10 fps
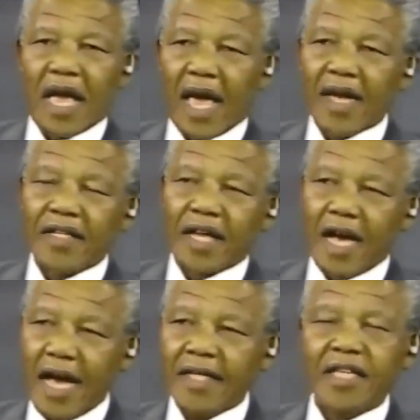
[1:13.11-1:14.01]
and the
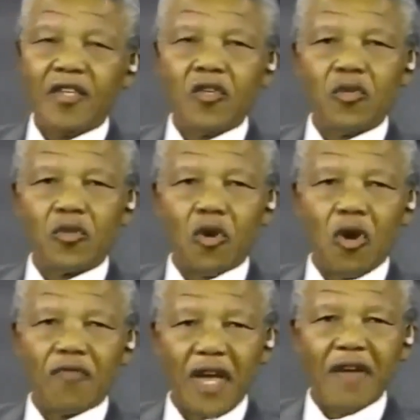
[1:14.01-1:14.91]
attitude
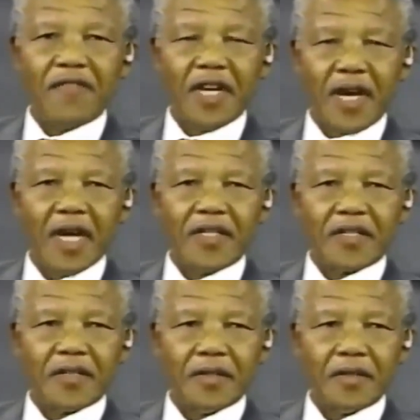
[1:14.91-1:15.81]
of every country